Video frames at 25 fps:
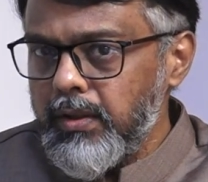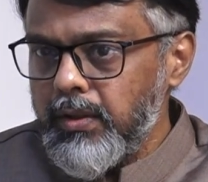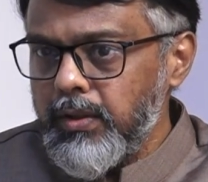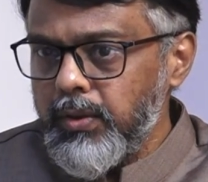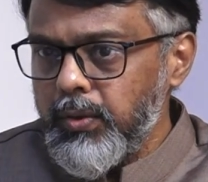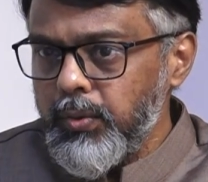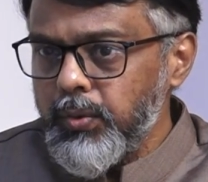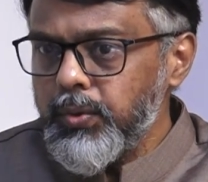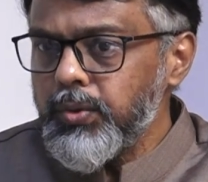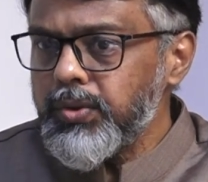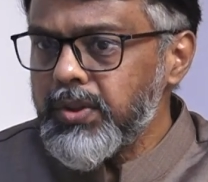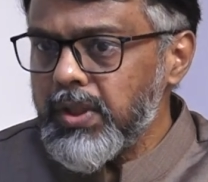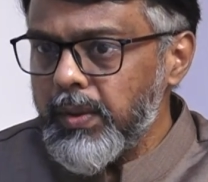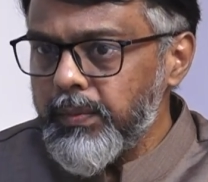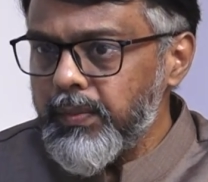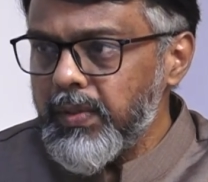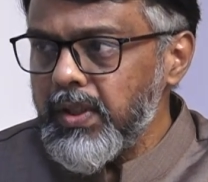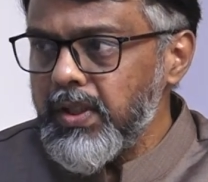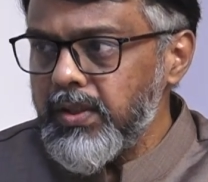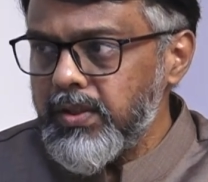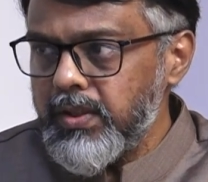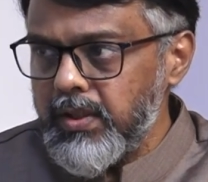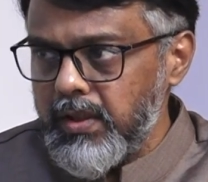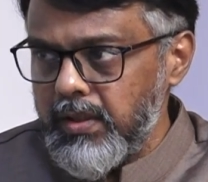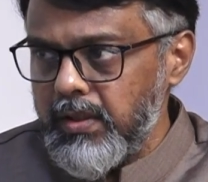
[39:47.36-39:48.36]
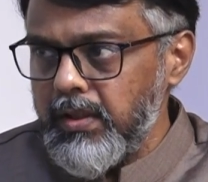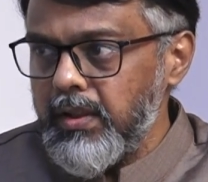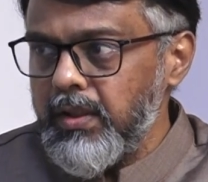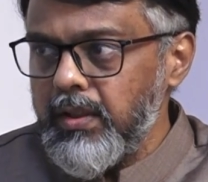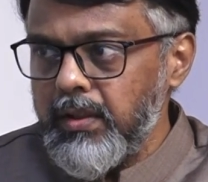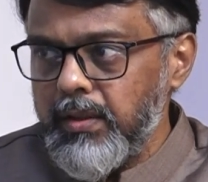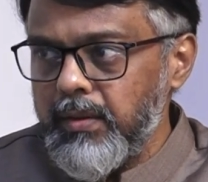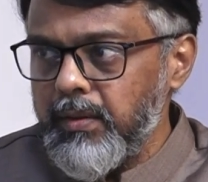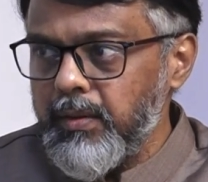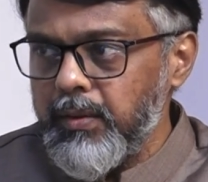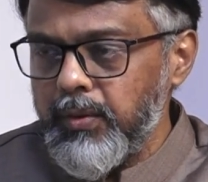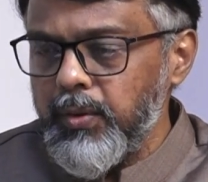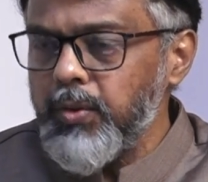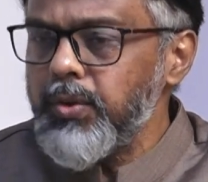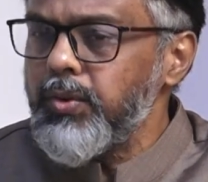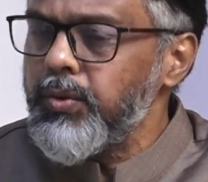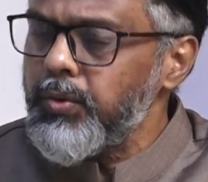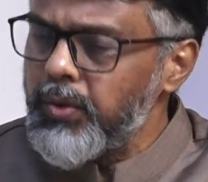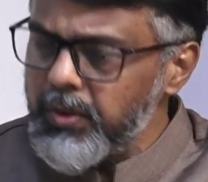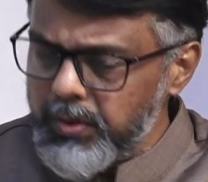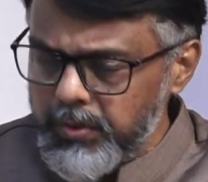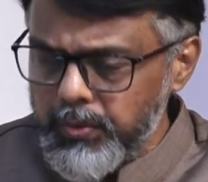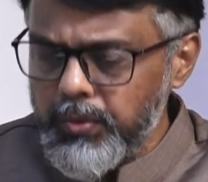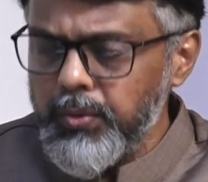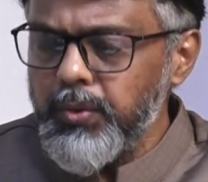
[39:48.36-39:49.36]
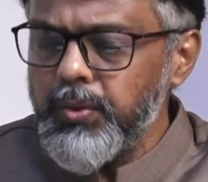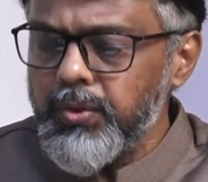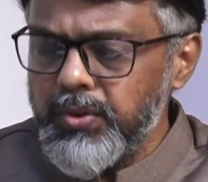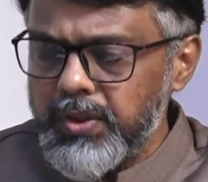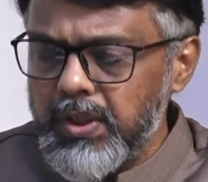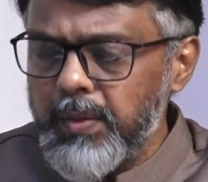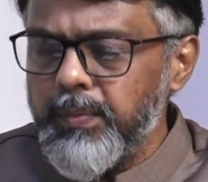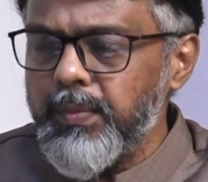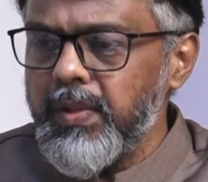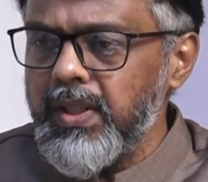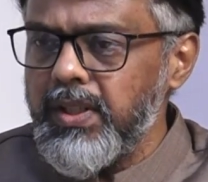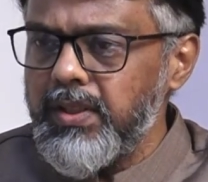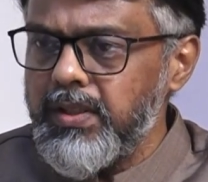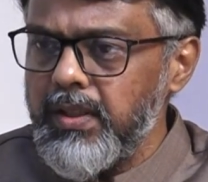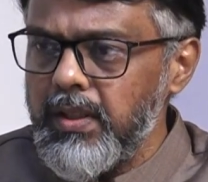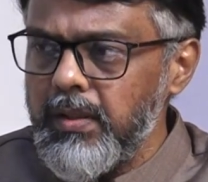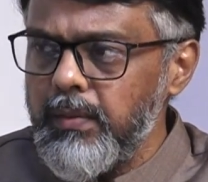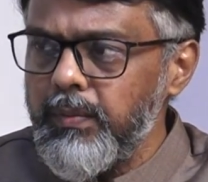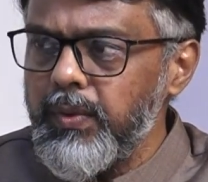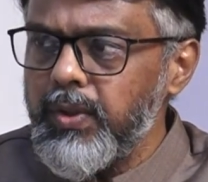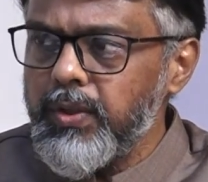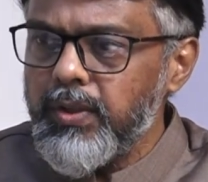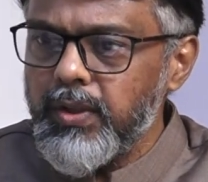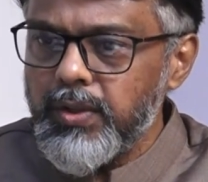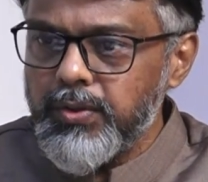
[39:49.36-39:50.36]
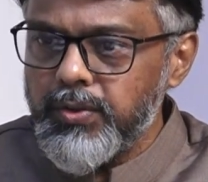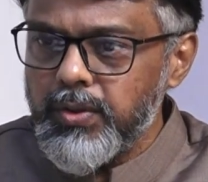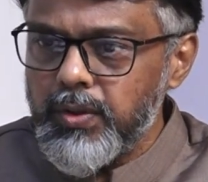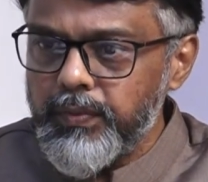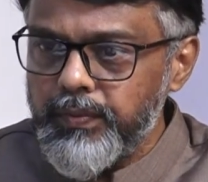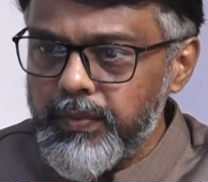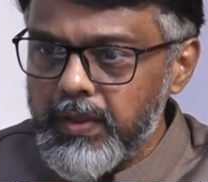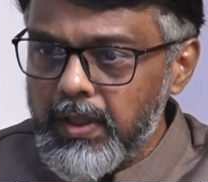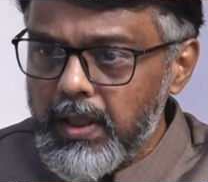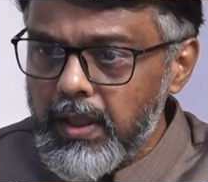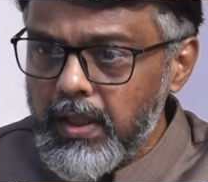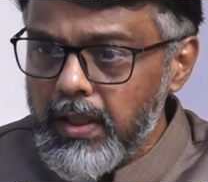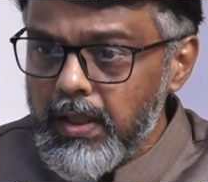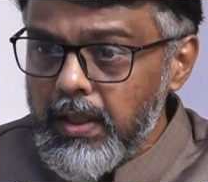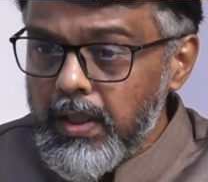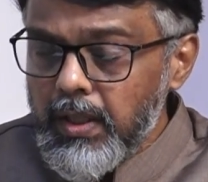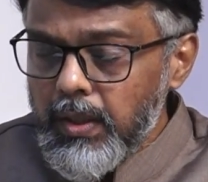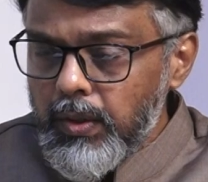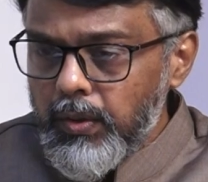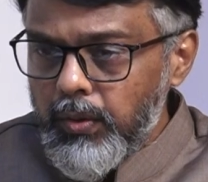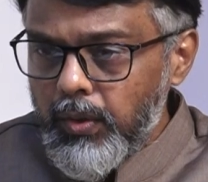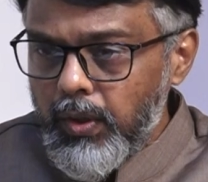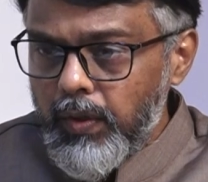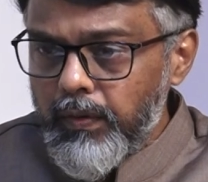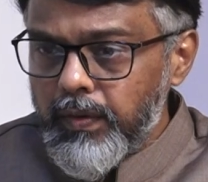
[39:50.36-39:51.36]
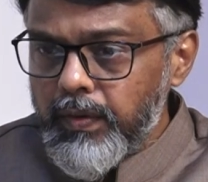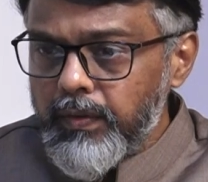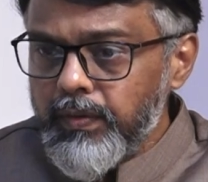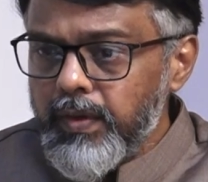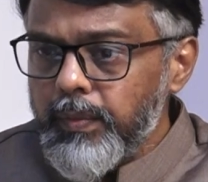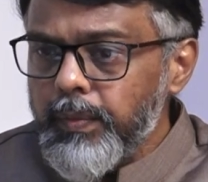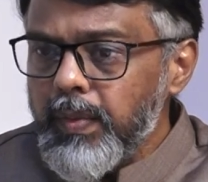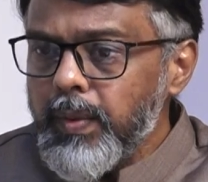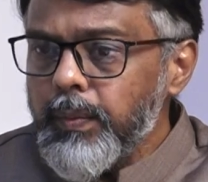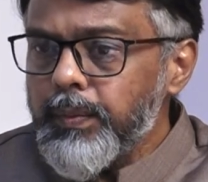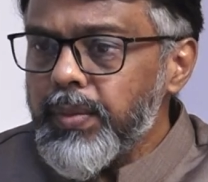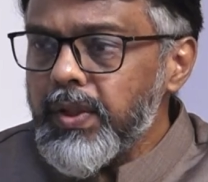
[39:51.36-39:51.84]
due to some reason, not due to some reason, because of the overwhelming